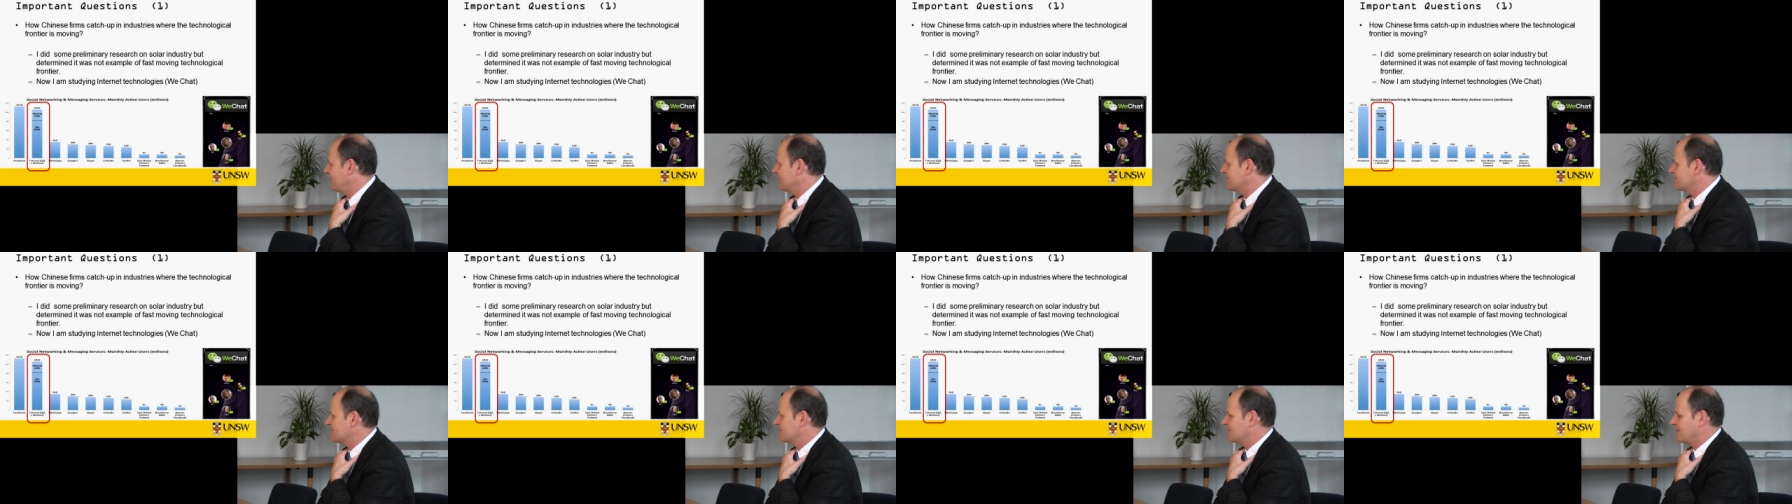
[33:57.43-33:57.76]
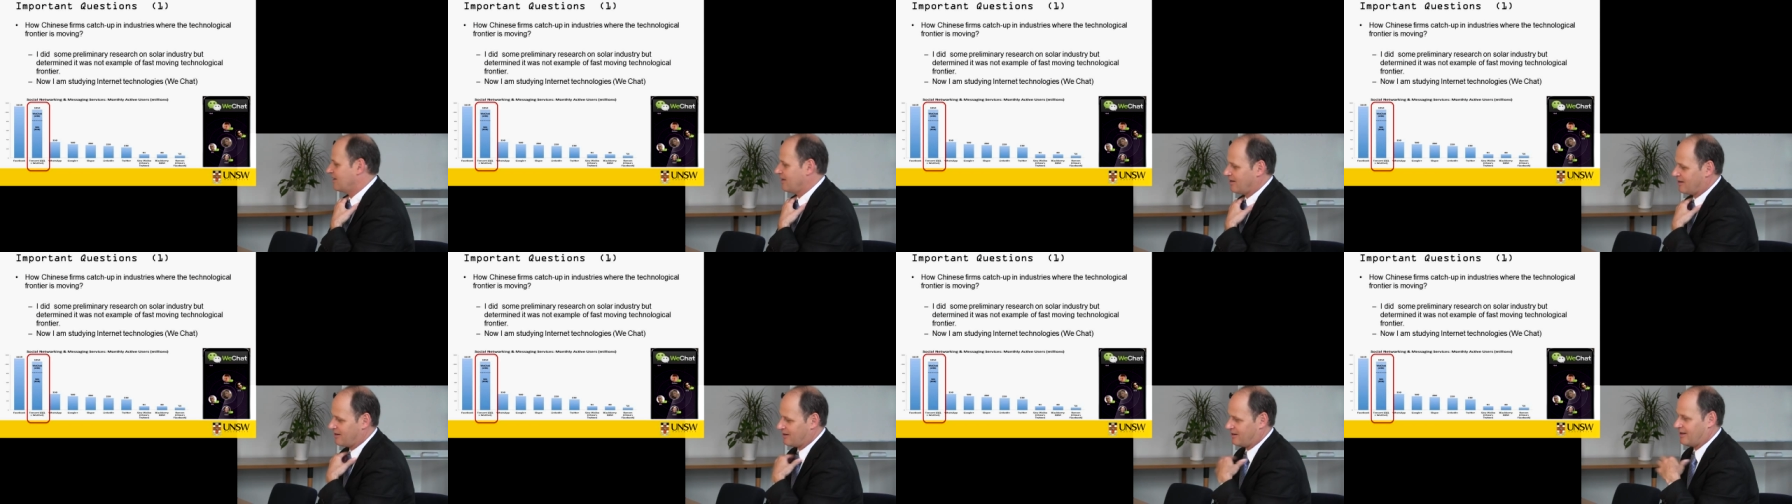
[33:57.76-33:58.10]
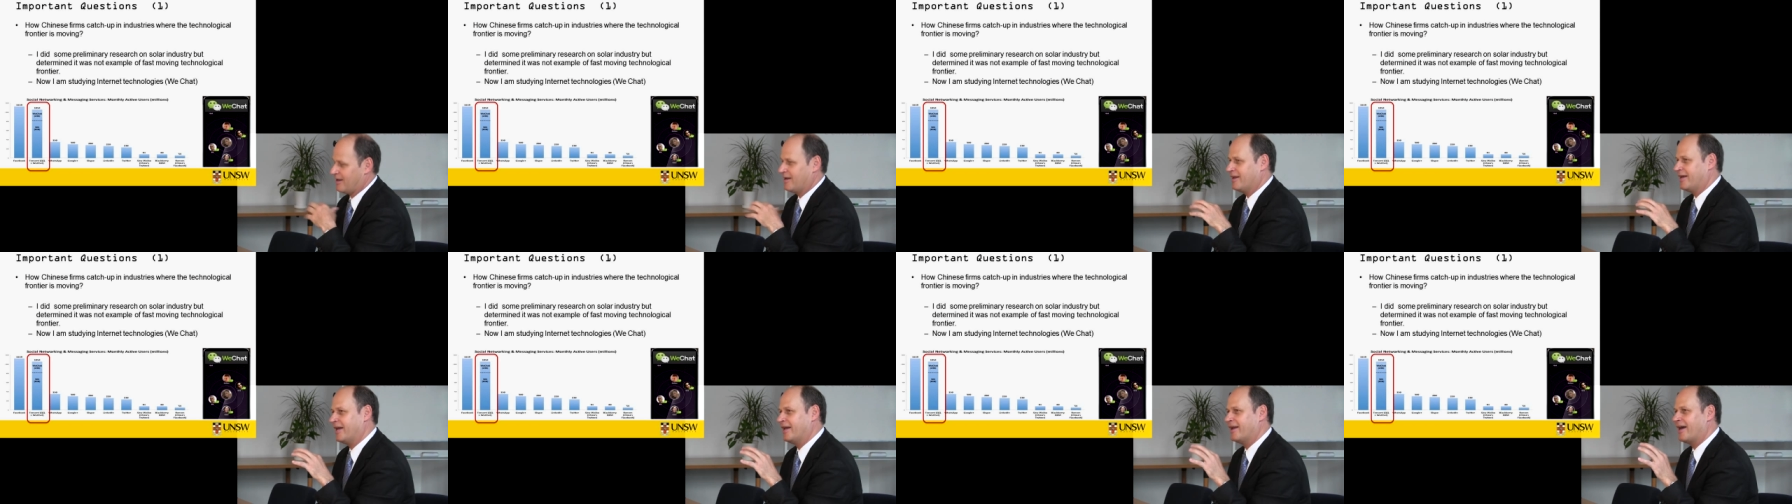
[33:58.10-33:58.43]

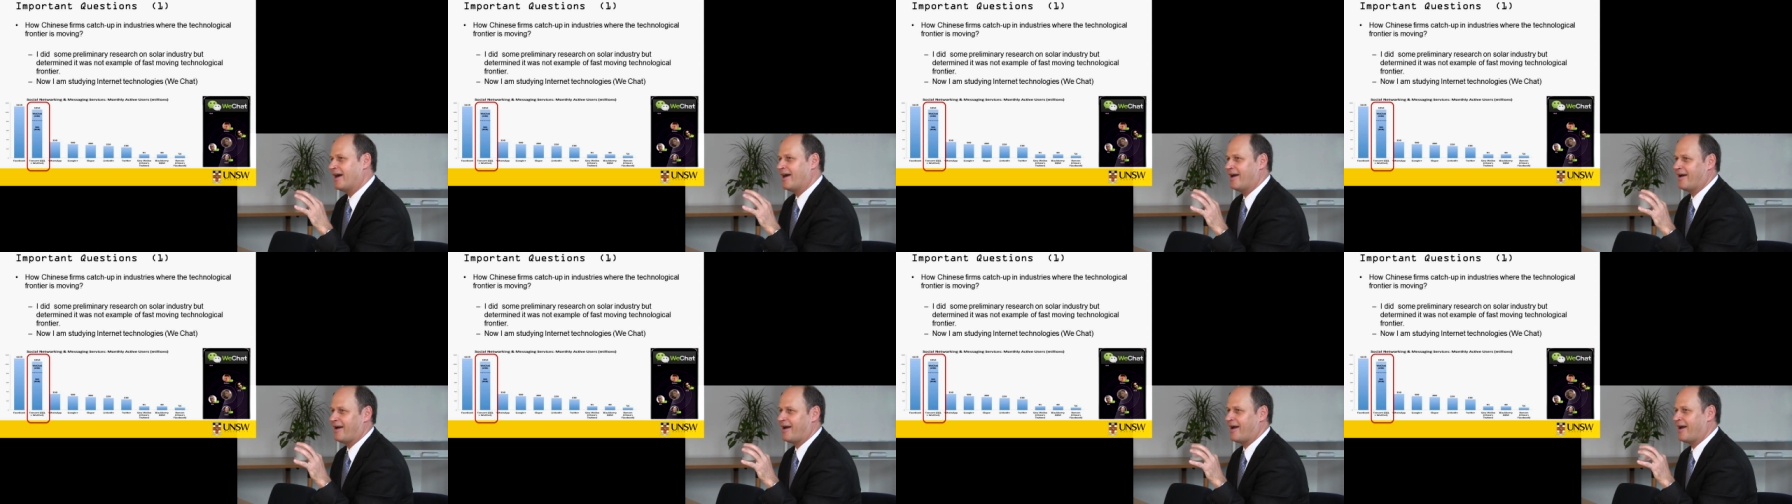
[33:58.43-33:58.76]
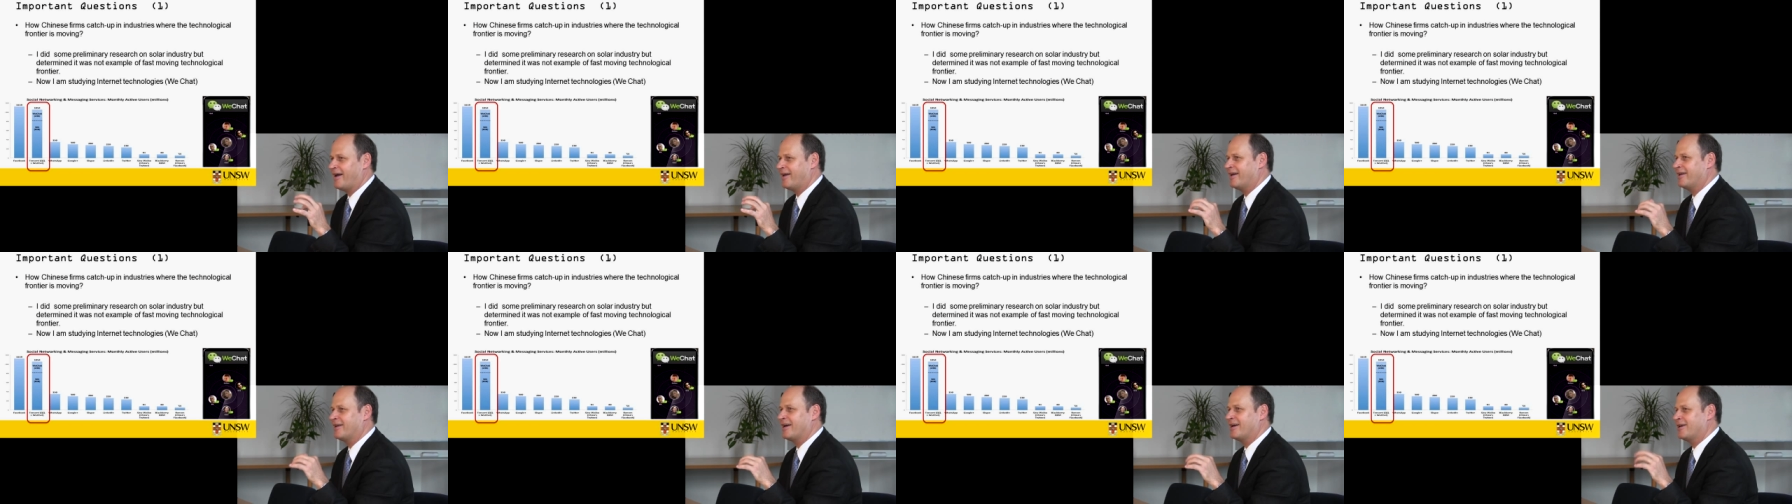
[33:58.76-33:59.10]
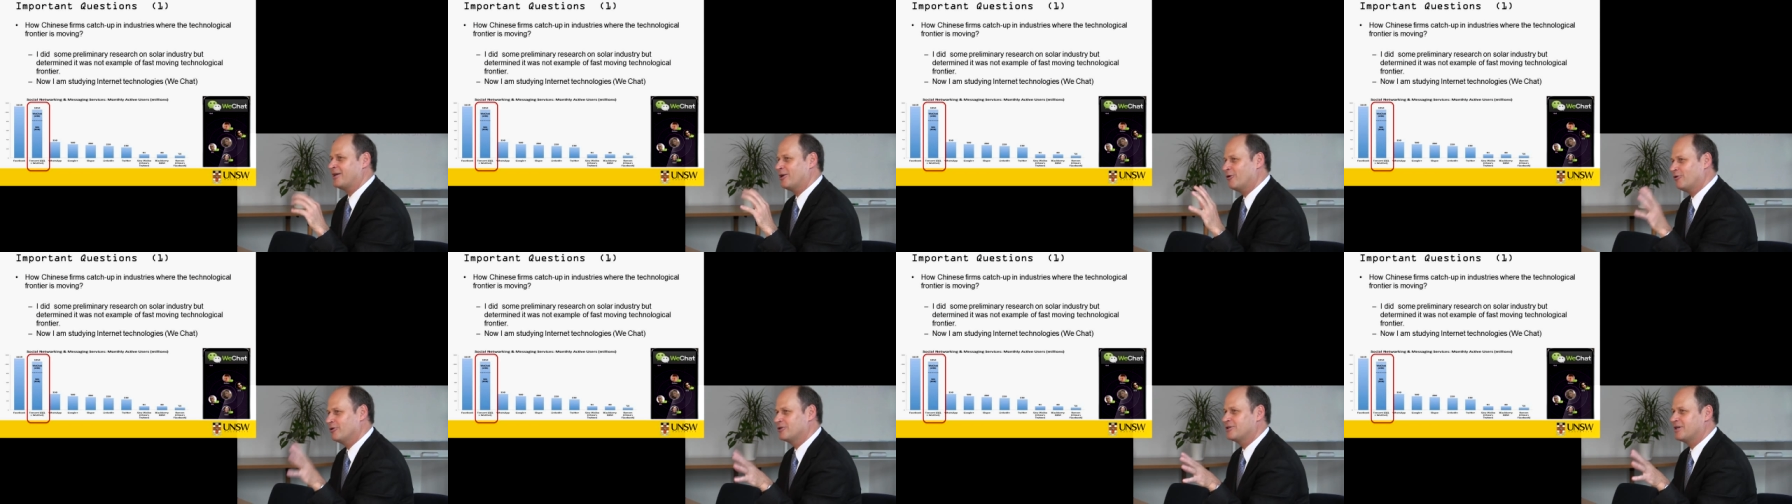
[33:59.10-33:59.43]
And again, I
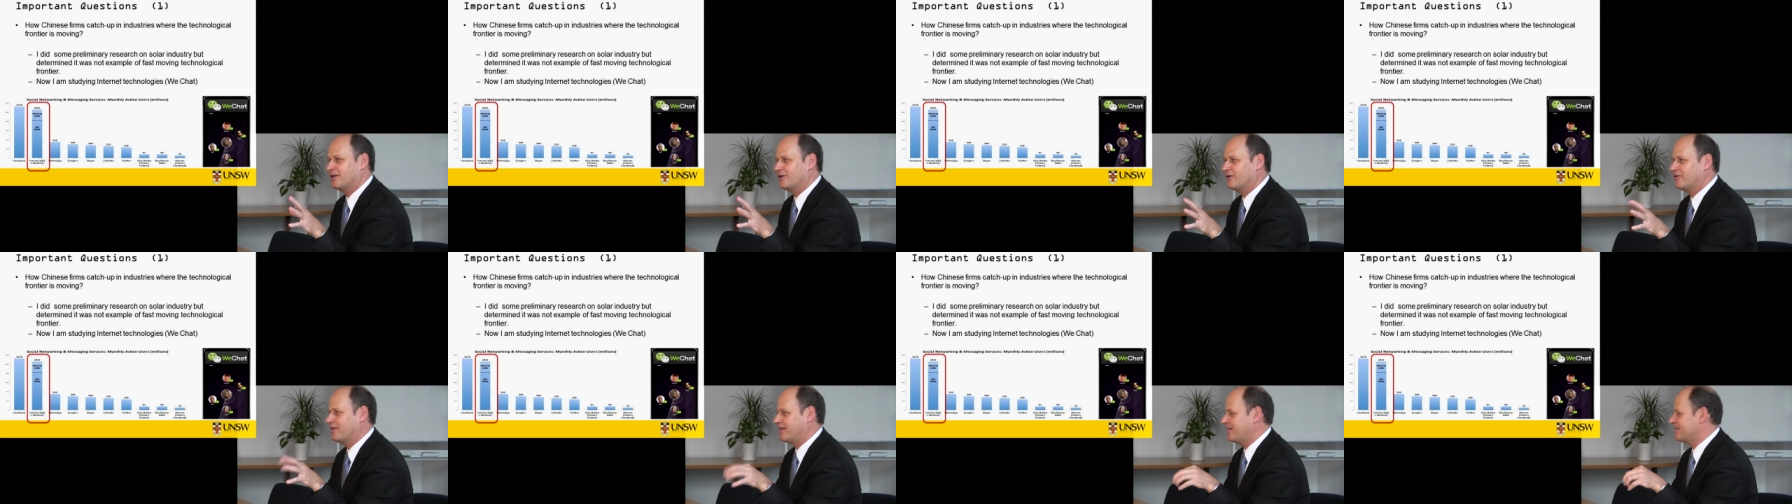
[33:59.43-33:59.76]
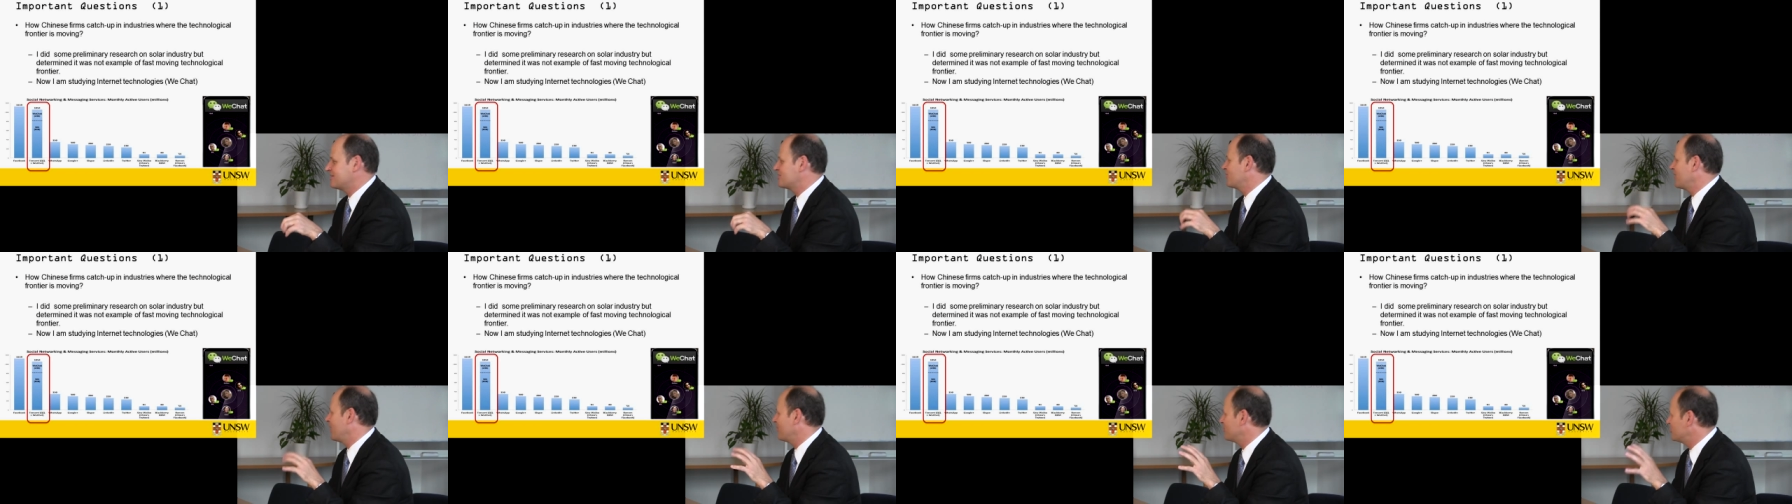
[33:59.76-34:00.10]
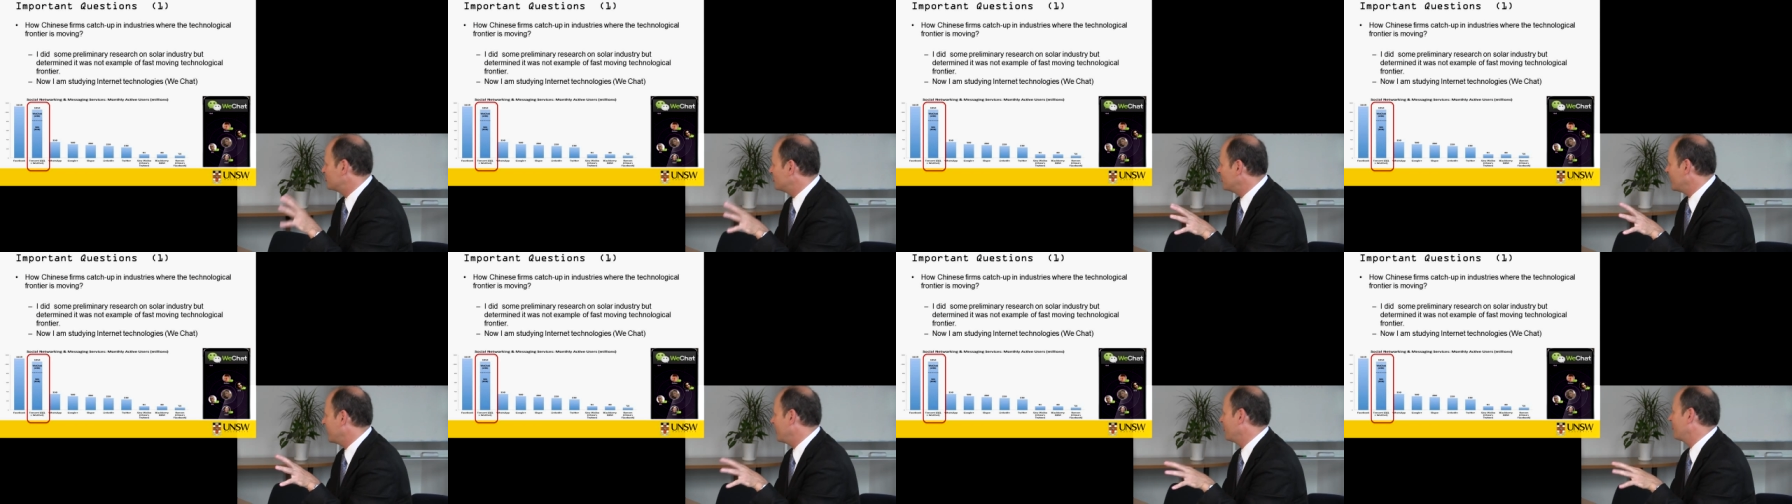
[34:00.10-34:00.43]
can only tell you that this is what
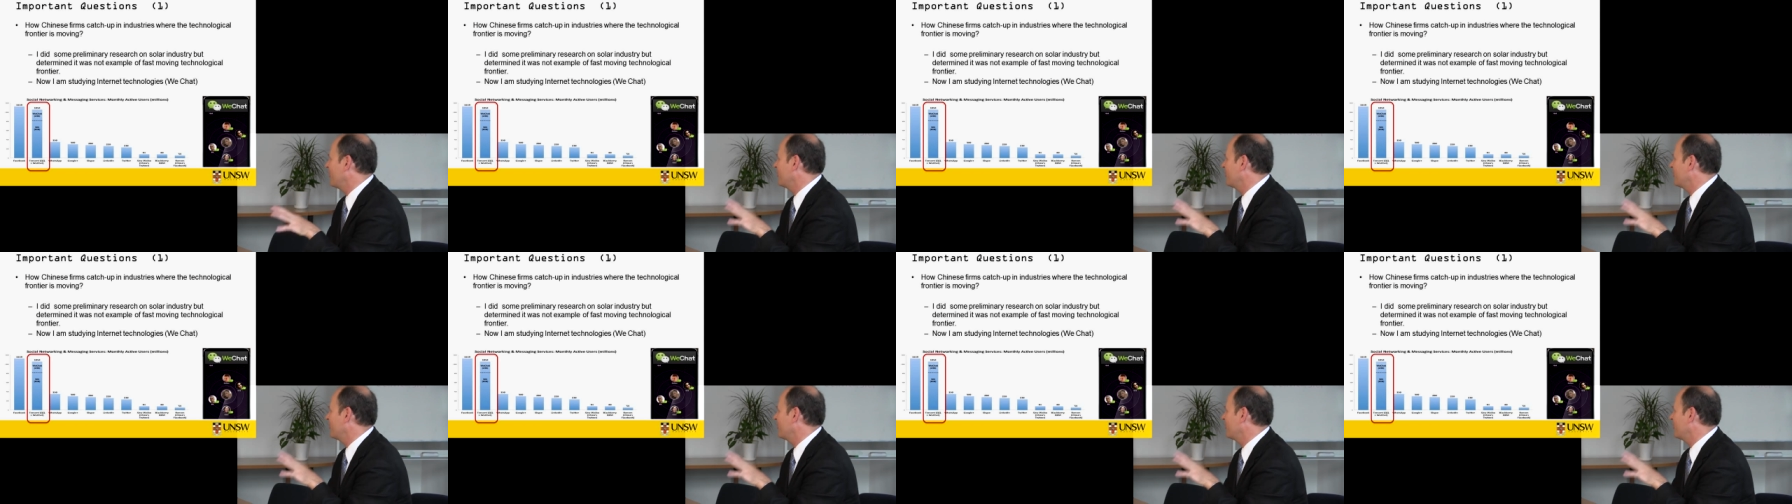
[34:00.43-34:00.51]
I'm doing. I